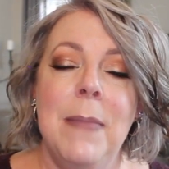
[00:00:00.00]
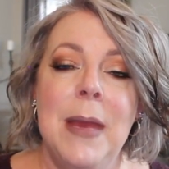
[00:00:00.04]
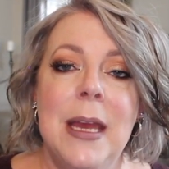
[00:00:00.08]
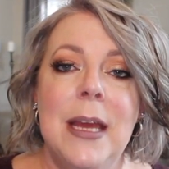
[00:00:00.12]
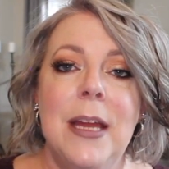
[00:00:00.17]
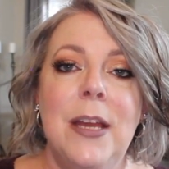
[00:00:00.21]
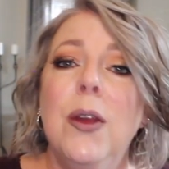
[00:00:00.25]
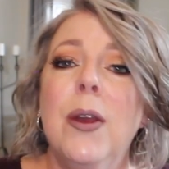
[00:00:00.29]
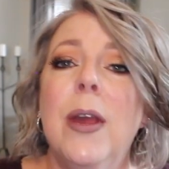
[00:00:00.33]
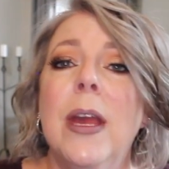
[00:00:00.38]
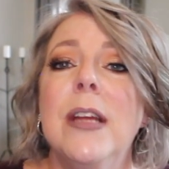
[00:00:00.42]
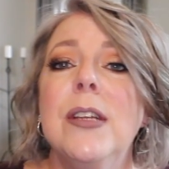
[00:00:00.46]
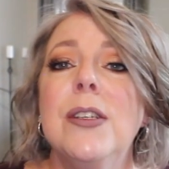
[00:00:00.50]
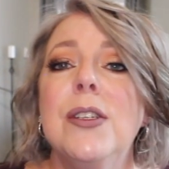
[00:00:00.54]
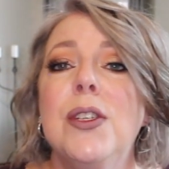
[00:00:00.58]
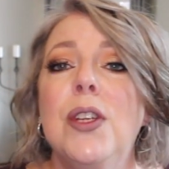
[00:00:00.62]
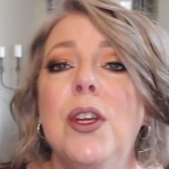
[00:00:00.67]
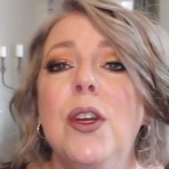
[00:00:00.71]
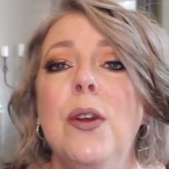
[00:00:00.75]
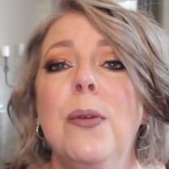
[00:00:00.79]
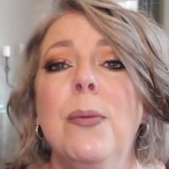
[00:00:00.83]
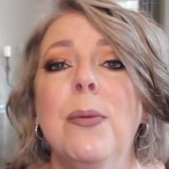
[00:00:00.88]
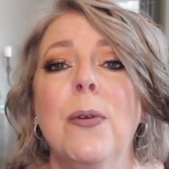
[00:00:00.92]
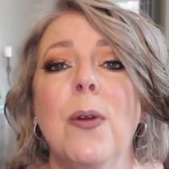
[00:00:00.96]
mid you get
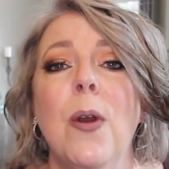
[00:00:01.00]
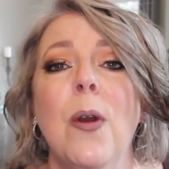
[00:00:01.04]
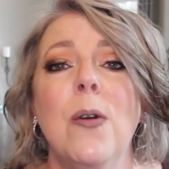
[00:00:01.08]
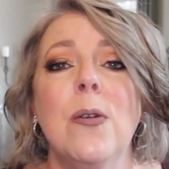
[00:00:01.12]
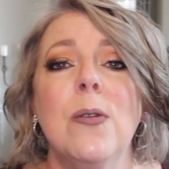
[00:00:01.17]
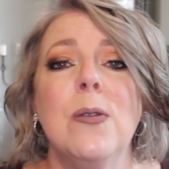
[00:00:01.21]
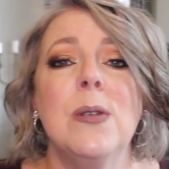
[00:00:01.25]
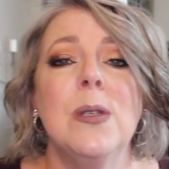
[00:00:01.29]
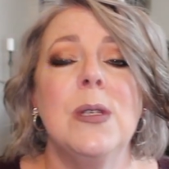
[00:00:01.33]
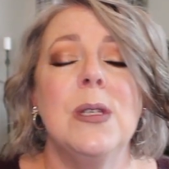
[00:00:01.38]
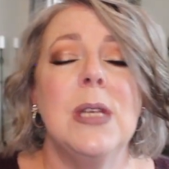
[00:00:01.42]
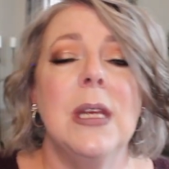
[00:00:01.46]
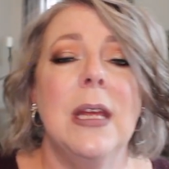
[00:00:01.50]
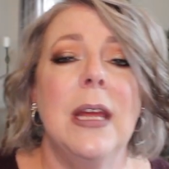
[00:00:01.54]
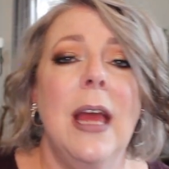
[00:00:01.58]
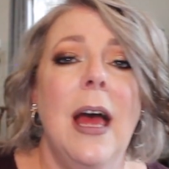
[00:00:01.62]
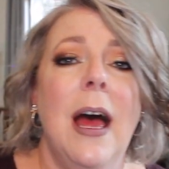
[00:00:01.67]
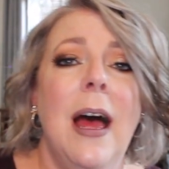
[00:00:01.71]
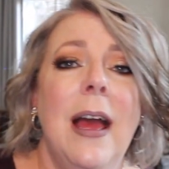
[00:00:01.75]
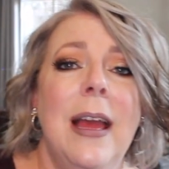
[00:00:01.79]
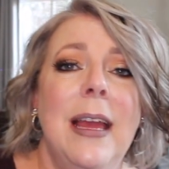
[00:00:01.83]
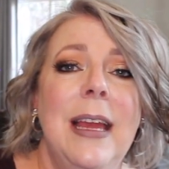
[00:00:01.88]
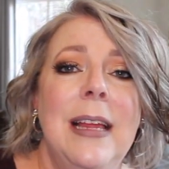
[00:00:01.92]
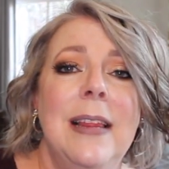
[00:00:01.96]
tuberose,
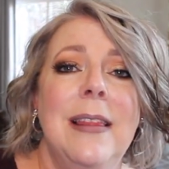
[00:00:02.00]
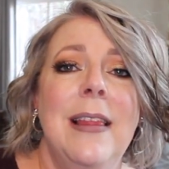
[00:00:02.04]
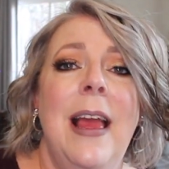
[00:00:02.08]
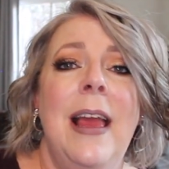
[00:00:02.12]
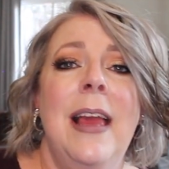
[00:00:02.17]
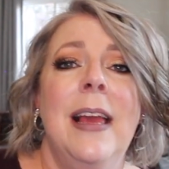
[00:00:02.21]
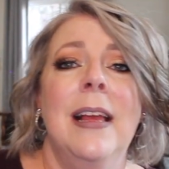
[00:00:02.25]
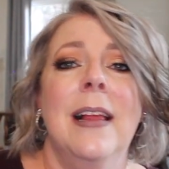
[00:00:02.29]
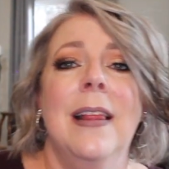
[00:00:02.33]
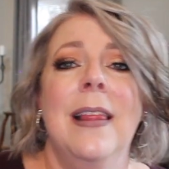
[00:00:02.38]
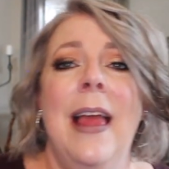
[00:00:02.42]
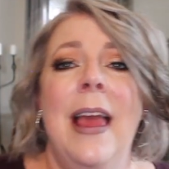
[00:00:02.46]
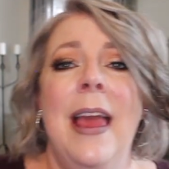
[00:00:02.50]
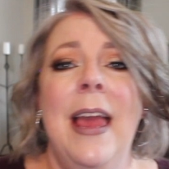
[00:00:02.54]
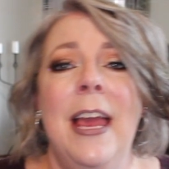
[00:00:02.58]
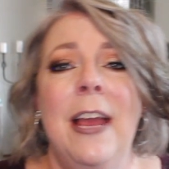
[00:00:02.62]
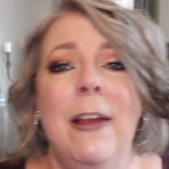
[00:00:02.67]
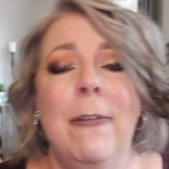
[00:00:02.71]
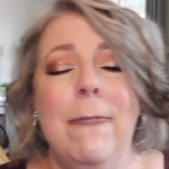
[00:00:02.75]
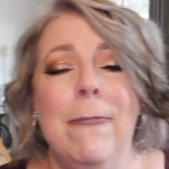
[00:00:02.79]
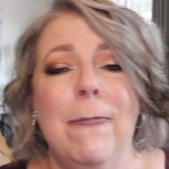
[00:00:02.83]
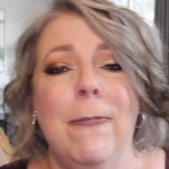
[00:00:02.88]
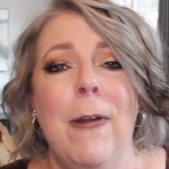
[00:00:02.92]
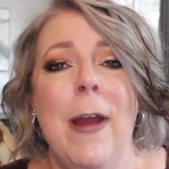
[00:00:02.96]
uh, ylang ylang,
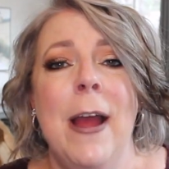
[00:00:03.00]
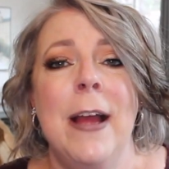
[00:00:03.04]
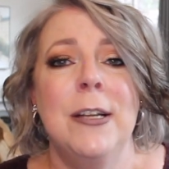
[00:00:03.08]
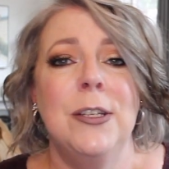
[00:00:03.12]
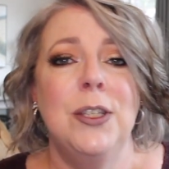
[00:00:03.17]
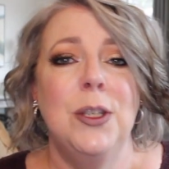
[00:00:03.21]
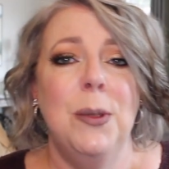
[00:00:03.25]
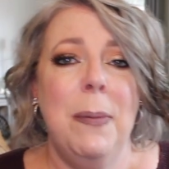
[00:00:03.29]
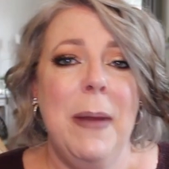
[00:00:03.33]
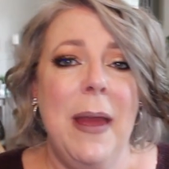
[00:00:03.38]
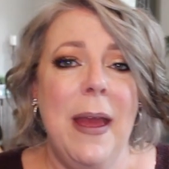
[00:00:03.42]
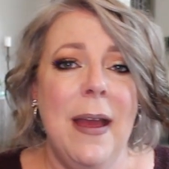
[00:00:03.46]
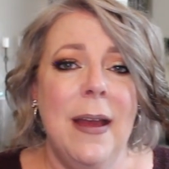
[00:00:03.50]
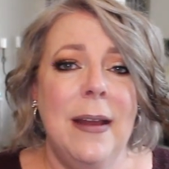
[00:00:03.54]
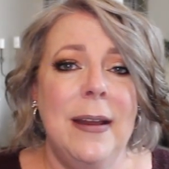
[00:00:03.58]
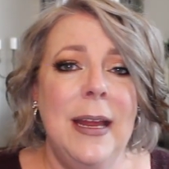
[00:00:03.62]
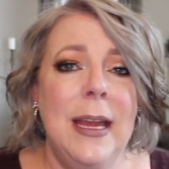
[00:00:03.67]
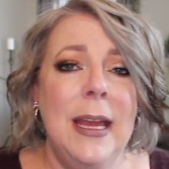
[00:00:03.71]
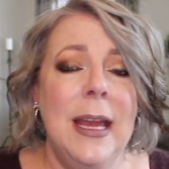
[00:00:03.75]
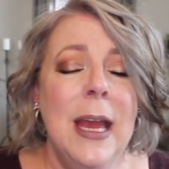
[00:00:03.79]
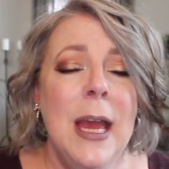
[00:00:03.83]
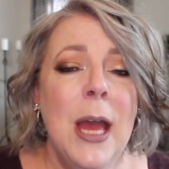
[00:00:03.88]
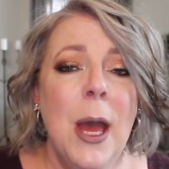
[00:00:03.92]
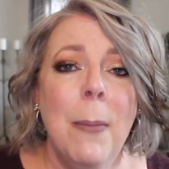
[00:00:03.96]

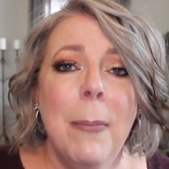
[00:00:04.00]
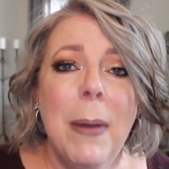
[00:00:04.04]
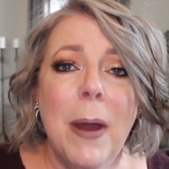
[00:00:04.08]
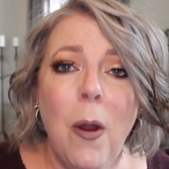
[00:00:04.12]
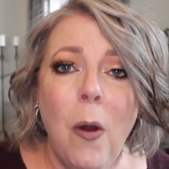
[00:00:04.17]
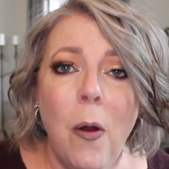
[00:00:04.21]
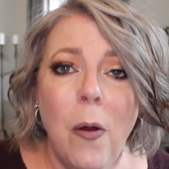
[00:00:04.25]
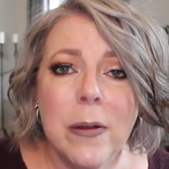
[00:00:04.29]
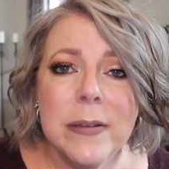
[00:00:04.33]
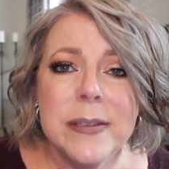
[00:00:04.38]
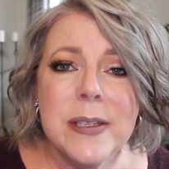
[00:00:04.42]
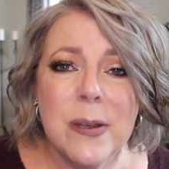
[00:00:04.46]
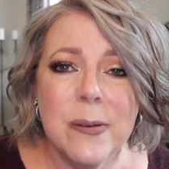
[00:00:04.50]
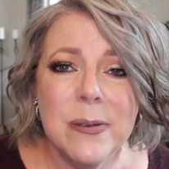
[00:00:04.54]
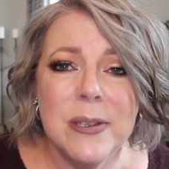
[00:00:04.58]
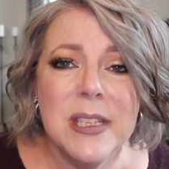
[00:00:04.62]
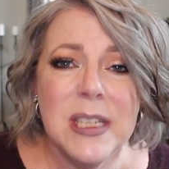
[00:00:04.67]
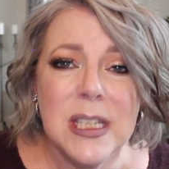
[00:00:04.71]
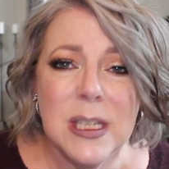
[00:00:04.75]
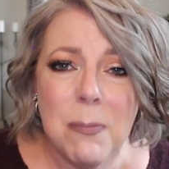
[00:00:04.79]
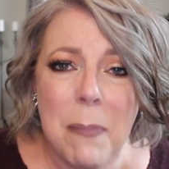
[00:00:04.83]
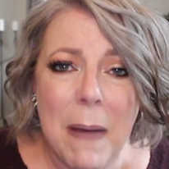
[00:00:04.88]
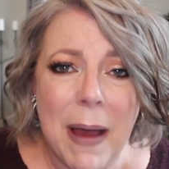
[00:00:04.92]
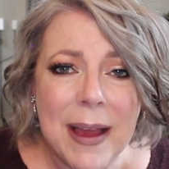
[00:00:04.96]
frangipani, but also
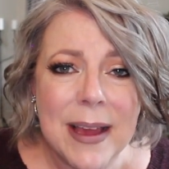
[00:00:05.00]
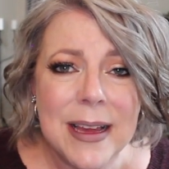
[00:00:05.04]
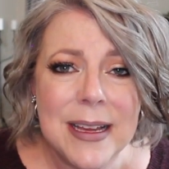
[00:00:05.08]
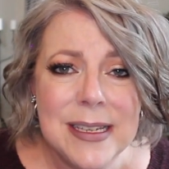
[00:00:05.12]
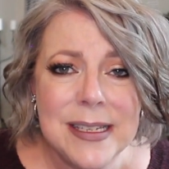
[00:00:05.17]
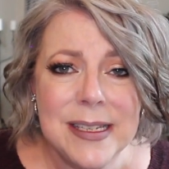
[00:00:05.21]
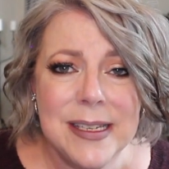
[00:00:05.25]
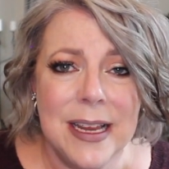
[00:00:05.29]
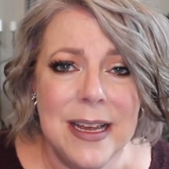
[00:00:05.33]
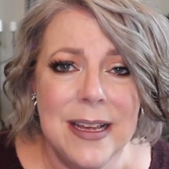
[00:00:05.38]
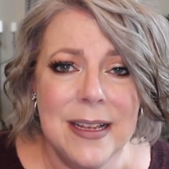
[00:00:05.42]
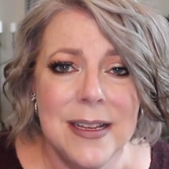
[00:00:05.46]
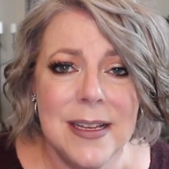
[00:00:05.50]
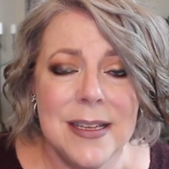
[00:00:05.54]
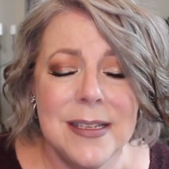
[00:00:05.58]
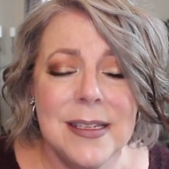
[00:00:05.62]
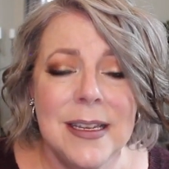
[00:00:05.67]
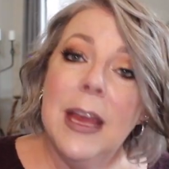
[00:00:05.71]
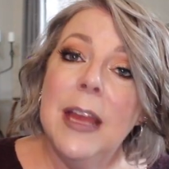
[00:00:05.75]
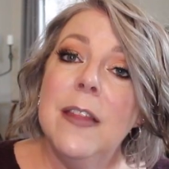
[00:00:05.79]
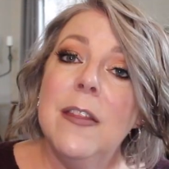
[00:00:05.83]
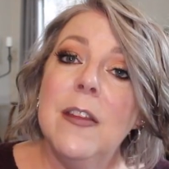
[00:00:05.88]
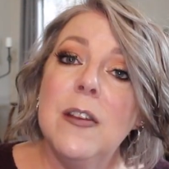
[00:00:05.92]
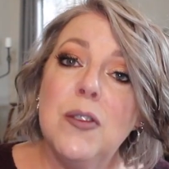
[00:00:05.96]

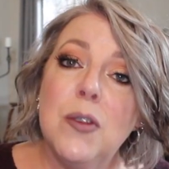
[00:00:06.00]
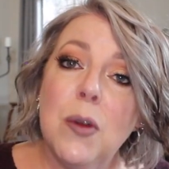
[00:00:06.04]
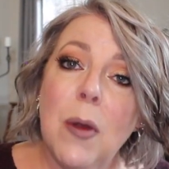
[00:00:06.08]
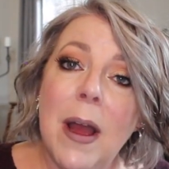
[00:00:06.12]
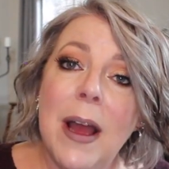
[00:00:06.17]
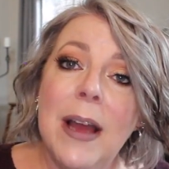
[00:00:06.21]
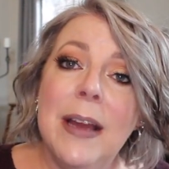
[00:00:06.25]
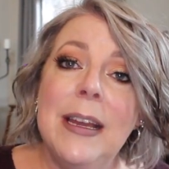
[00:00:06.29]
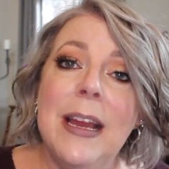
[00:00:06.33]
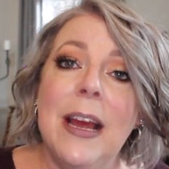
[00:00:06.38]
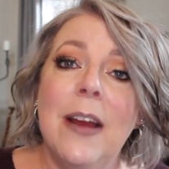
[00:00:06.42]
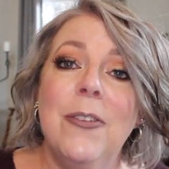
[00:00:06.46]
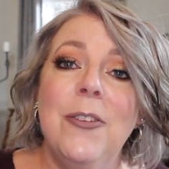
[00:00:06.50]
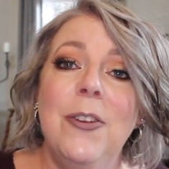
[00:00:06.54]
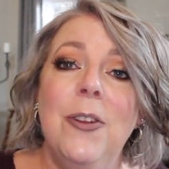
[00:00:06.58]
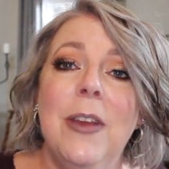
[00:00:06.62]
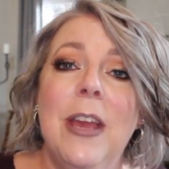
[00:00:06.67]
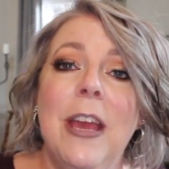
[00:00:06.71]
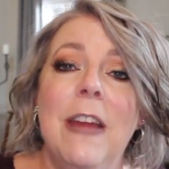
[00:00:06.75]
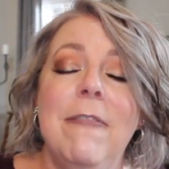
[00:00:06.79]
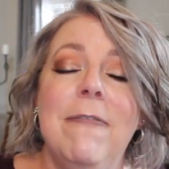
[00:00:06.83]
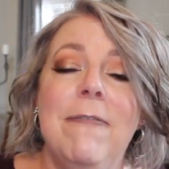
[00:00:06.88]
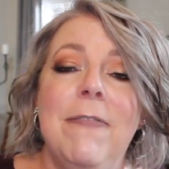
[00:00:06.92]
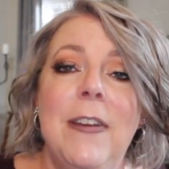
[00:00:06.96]
spices. In the dry down you
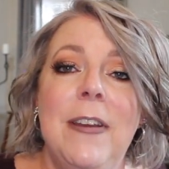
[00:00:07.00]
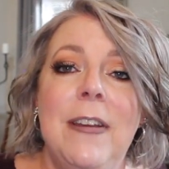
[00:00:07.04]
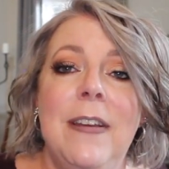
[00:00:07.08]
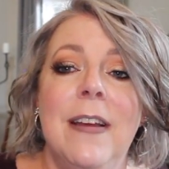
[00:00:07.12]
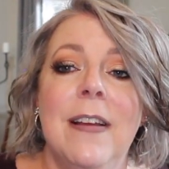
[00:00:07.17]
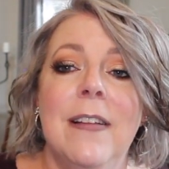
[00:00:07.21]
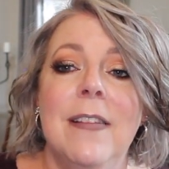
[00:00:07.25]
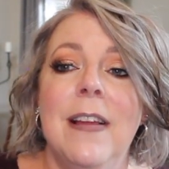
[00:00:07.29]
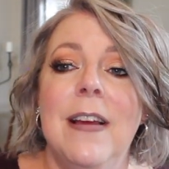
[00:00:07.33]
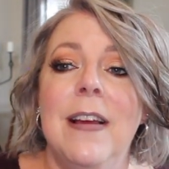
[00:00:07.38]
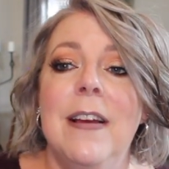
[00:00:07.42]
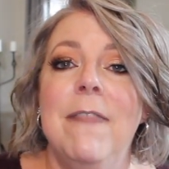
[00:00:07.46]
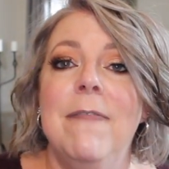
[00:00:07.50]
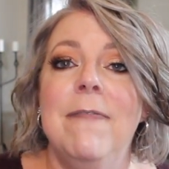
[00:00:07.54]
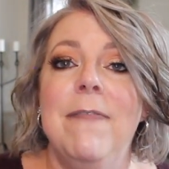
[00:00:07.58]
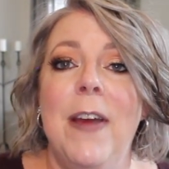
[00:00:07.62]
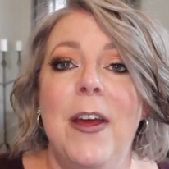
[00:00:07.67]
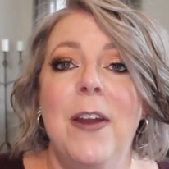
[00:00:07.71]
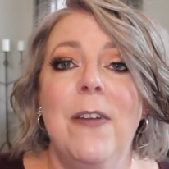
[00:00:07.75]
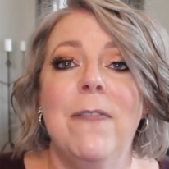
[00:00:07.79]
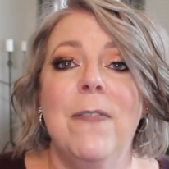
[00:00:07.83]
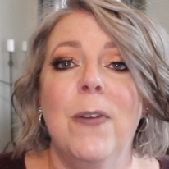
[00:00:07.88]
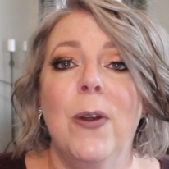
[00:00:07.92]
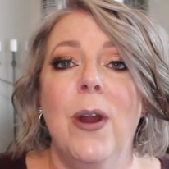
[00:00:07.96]
get vanilla,
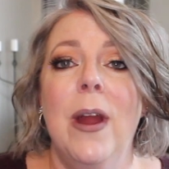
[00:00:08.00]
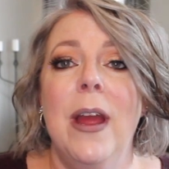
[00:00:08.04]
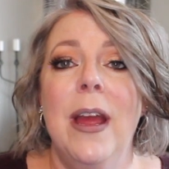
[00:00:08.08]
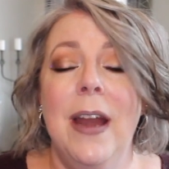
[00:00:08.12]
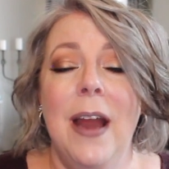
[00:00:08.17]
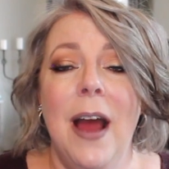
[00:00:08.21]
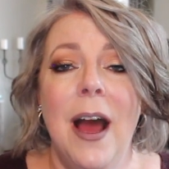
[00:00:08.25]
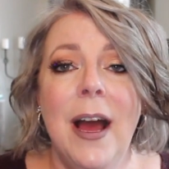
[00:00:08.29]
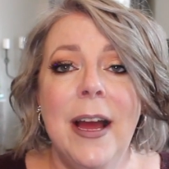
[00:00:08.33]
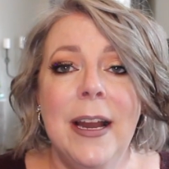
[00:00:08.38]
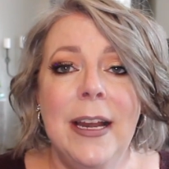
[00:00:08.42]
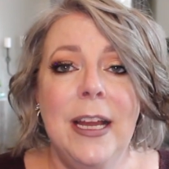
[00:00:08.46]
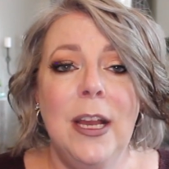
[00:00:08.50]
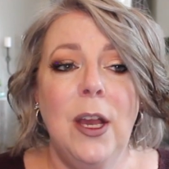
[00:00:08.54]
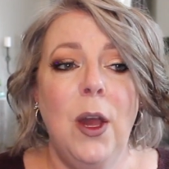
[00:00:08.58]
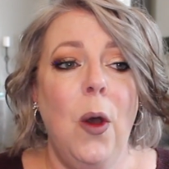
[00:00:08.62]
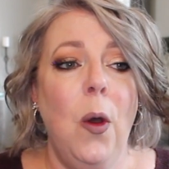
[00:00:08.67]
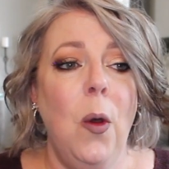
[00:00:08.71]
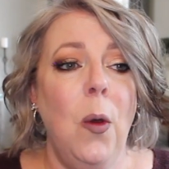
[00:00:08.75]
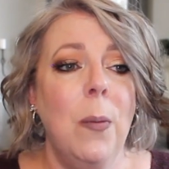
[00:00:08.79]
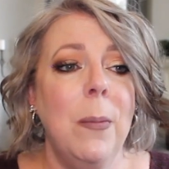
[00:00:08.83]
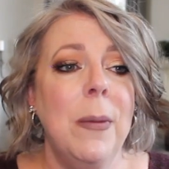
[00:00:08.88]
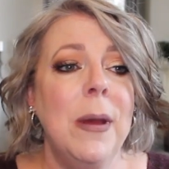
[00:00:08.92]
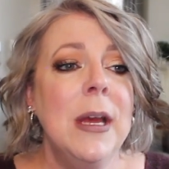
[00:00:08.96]
vetiver, and
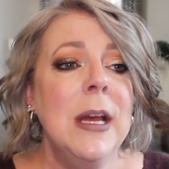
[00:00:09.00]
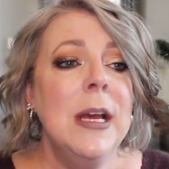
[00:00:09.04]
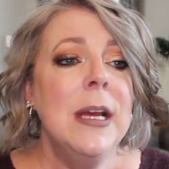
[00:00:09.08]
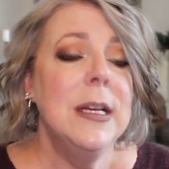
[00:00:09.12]
honeycomb.